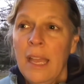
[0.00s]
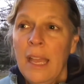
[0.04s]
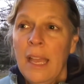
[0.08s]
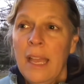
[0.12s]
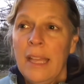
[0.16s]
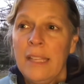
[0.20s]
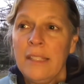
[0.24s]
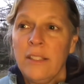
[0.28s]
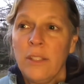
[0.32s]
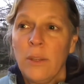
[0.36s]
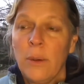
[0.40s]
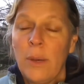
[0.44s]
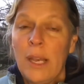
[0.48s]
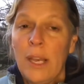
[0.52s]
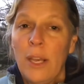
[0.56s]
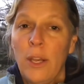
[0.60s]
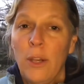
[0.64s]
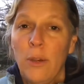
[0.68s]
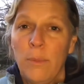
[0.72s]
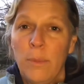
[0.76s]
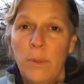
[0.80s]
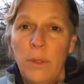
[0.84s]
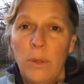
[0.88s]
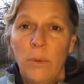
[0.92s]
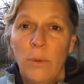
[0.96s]
And so I
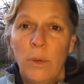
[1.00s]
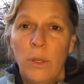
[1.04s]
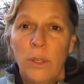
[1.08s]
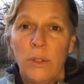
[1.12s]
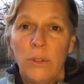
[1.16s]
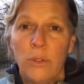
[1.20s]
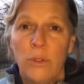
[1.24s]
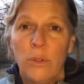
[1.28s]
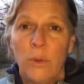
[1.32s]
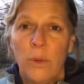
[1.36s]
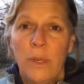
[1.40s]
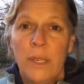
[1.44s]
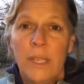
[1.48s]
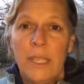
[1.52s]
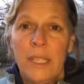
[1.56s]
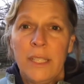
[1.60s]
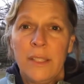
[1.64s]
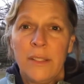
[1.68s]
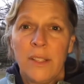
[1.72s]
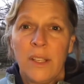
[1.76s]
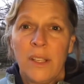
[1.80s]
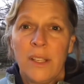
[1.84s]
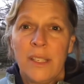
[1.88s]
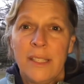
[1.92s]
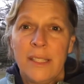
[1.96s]
hope you will join
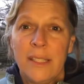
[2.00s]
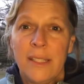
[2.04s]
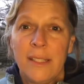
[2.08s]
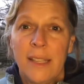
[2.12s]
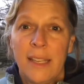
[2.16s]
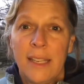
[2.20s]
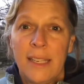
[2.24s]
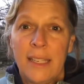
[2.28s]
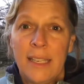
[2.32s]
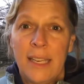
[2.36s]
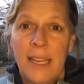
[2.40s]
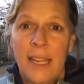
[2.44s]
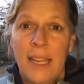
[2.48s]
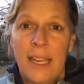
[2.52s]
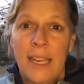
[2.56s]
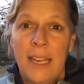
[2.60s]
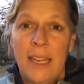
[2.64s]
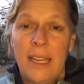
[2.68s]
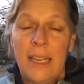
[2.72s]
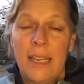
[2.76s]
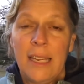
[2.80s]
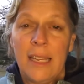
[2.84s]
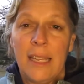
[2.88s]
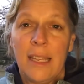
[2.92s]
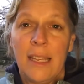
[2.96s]
us on
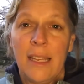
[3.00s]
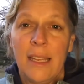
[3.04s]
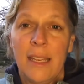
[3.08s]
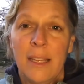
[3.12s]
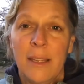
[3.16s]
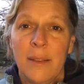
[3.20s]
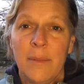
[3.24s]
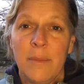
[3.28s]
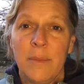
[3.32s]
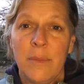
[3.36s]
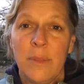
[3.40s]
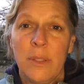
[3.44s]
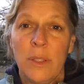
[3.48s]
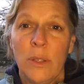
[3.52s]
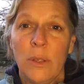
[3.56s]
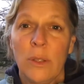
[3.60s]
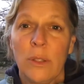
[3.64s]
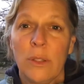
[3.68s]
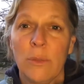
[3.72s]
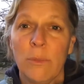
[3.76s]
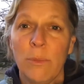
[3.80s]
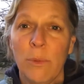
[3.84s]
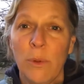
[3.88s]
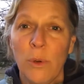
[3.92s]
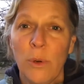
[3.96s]
Sunday to
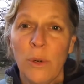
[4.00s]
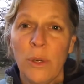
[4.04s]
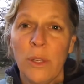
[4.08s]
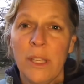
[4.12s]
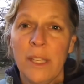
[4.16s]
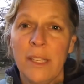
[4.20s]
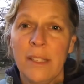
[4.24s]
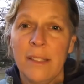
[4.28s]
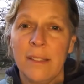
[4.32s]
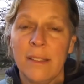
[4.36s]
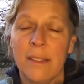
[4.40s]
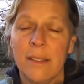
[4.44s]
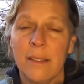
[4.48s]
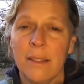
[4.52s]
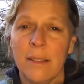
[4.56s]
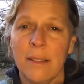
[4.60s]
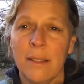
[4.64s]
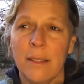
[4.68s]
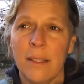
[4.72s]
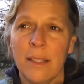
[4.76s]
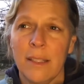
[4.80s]
explore this